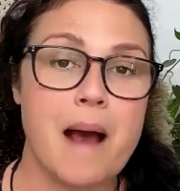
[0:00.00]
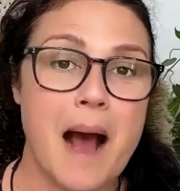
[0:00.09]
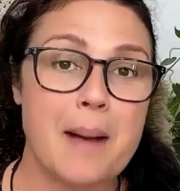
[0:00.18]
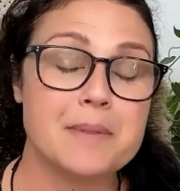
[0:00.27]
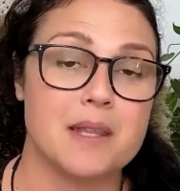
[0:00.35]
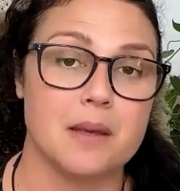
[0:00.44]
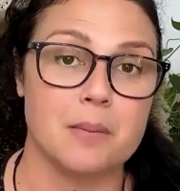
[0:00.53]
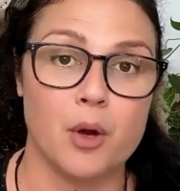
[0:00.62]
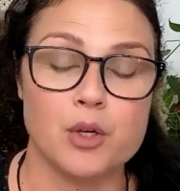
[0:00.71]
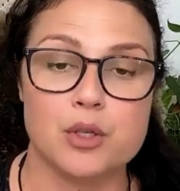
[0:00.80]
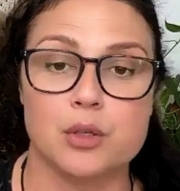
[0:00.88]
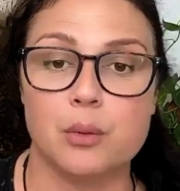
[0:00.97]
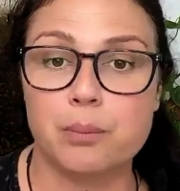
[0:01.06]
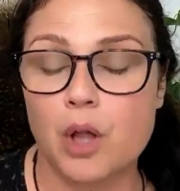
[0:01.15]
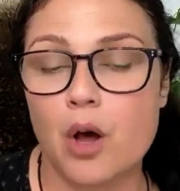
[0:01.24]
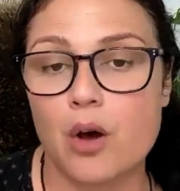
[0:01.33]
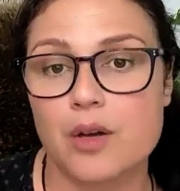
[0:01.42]
mapped the emotional
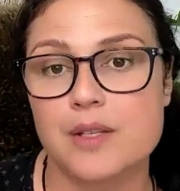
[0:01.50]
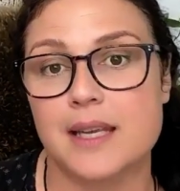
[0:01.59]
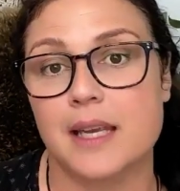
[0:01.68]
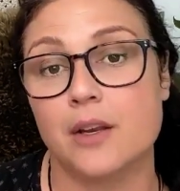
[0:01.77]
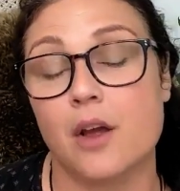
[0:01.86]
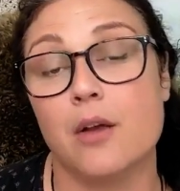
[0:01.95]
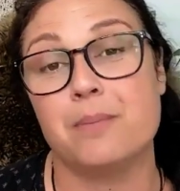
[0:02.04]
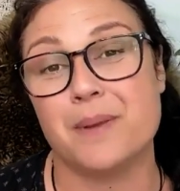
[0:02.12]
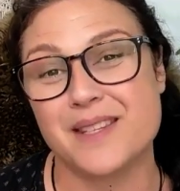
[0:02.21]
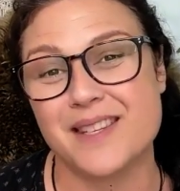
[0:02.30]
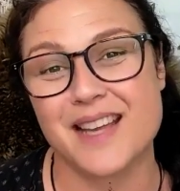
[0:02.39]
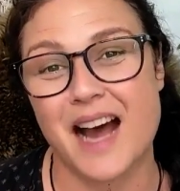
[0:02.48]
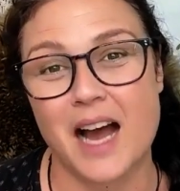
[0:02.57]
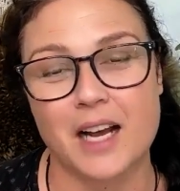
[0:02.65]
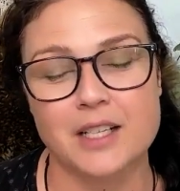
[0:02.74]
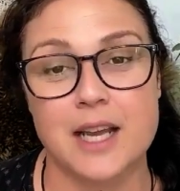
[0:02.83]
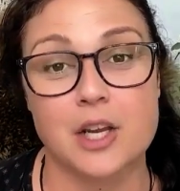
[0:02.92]
blocks in her business
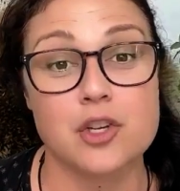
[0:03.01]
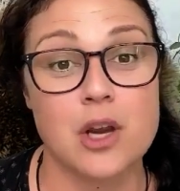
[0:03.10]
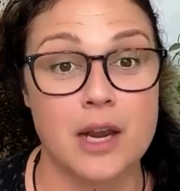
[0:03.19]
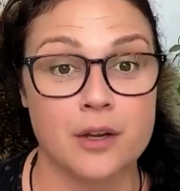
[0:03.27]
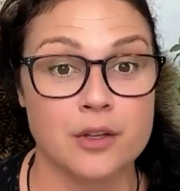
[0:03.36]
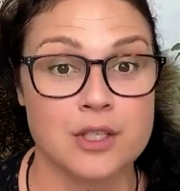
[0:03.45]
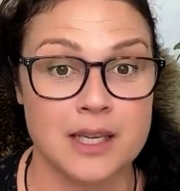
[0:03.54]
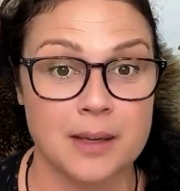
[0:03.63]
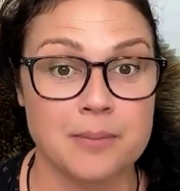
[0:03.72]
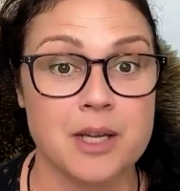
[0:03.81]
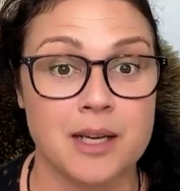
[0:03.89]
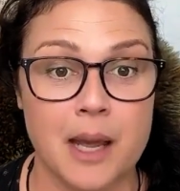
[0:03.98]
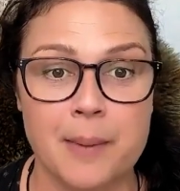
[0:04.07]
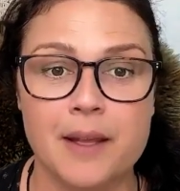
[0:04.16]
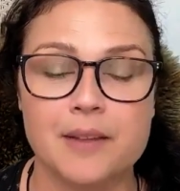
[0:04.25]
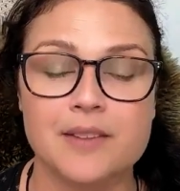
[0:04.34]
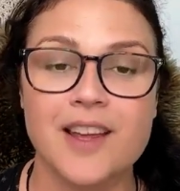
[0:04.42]
architecture and her team
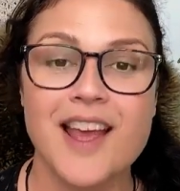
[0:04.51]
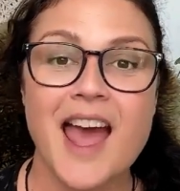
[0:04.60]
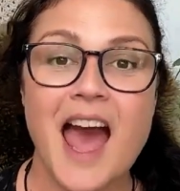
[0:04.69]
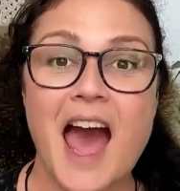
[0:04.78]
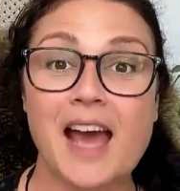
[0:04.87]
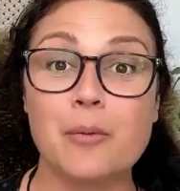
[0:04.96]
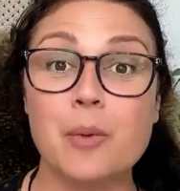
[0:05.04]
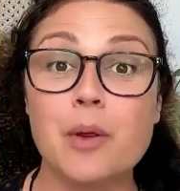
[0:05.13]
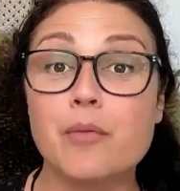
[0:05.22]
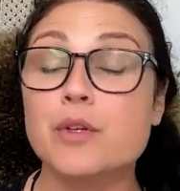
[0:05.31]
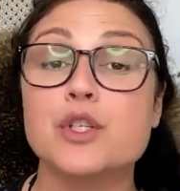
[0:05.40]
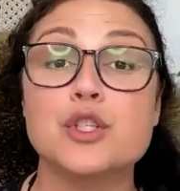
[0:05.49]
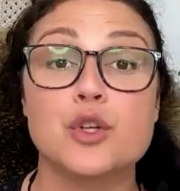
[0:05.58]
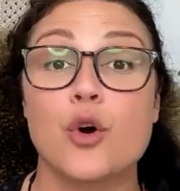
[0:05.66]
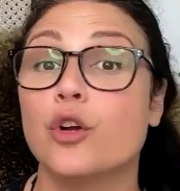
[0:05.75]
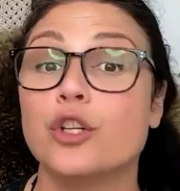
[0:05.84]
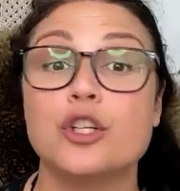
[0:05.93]
dynamics, and we
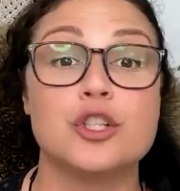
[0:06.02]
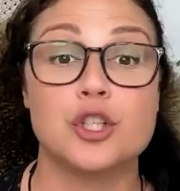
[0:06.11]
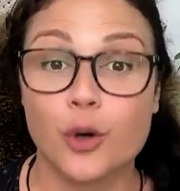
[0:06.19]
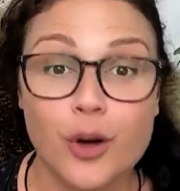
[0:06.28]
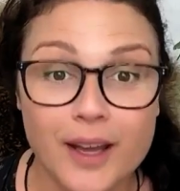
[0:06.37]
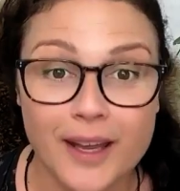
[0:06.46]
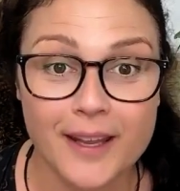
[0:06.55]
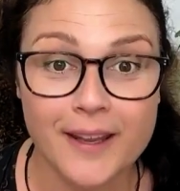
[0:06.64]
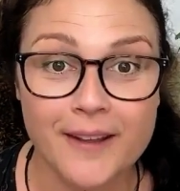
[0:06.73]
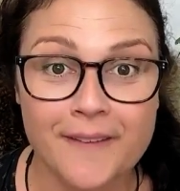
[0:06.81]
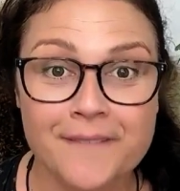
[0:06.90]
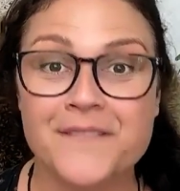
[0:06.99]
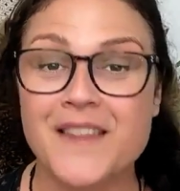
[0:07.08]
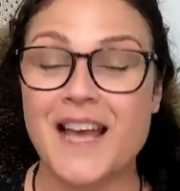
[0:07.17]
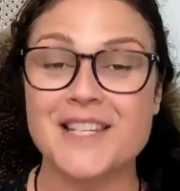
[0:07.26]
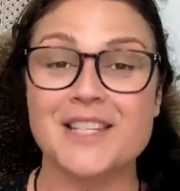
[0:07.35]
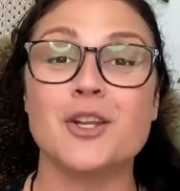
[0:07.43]
restored joy
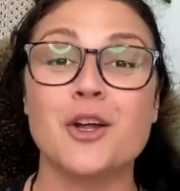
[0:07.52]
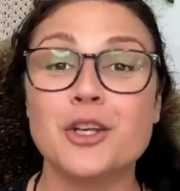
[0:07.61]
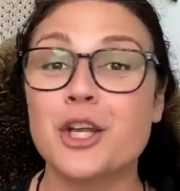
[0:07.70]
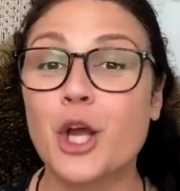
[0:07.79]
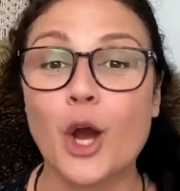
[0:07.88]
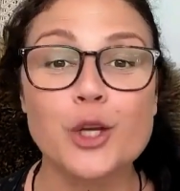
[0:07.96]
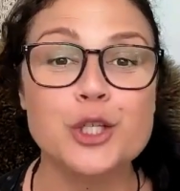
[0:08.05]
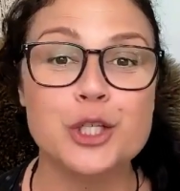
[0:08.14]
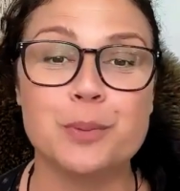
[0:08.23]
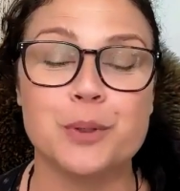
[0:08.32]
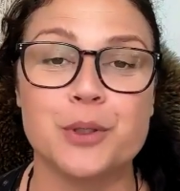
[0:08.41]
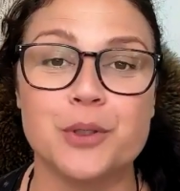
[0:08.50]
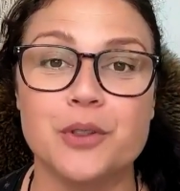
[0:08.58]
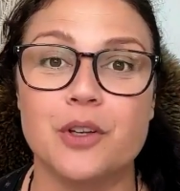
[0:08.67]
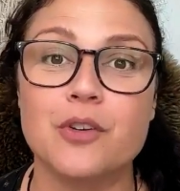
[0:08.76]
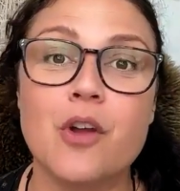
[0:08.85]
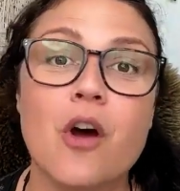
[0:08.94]
as a
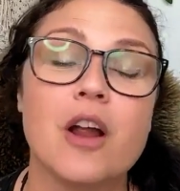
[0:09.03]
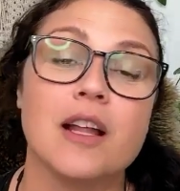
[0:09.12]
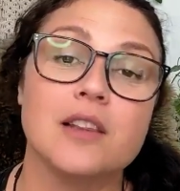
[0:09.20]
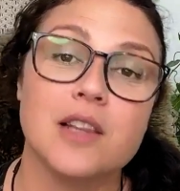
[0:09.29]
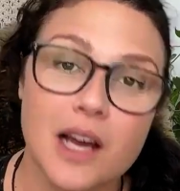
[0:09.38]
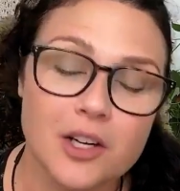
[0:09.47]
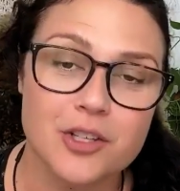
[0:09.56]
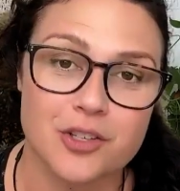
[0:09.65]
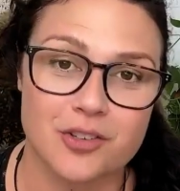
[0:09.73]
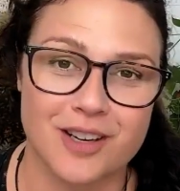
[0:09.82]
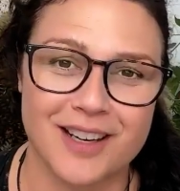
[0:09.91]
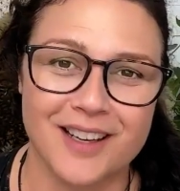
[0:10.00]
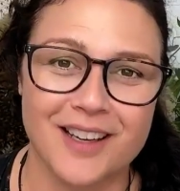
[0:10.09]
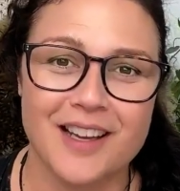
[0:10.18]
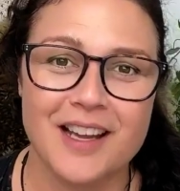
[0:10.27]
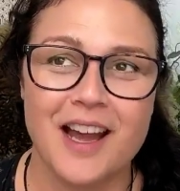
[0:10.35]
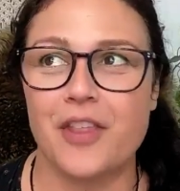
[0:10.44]
non-negotiable, not a luxury
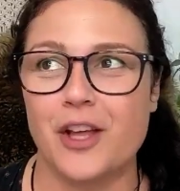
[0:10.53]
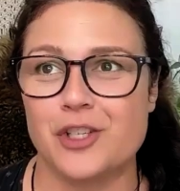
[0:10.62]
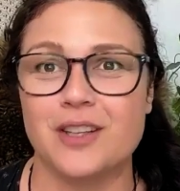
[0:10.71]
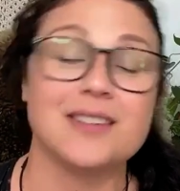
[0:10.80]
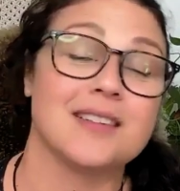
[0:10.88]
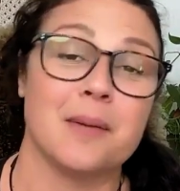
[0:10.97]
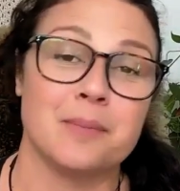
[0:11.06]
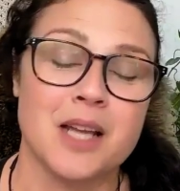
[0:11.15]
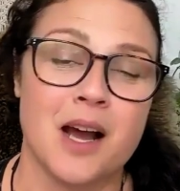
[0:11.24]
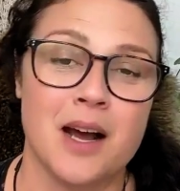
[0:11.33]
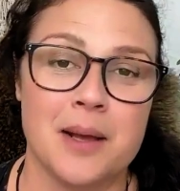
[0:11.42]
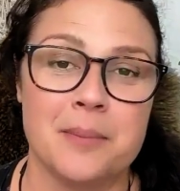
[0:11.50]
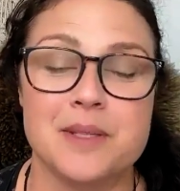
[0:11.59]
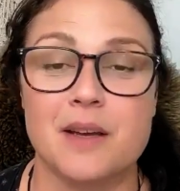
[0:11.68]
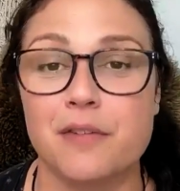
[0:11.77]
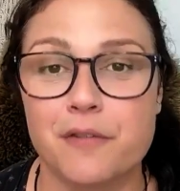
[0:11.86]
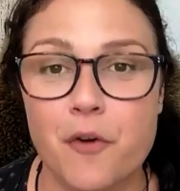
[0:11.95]
that she sometimes
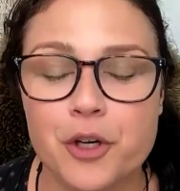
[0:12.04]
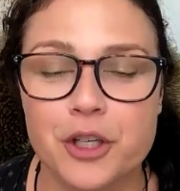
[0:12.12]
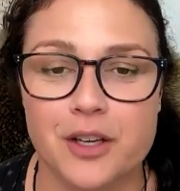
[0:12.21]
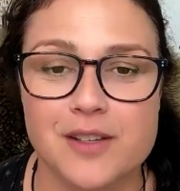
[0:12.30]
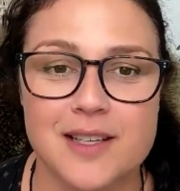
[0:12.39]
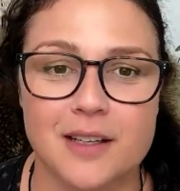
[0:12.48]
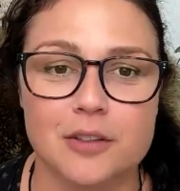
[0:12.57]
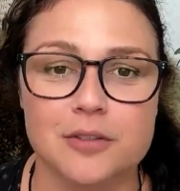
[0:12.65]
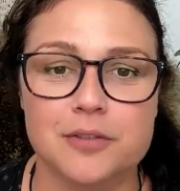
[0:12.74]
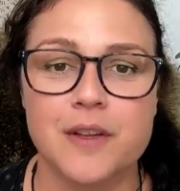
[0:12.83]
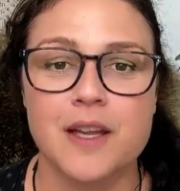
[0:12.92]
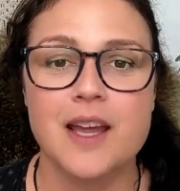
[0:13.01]
afforded herself.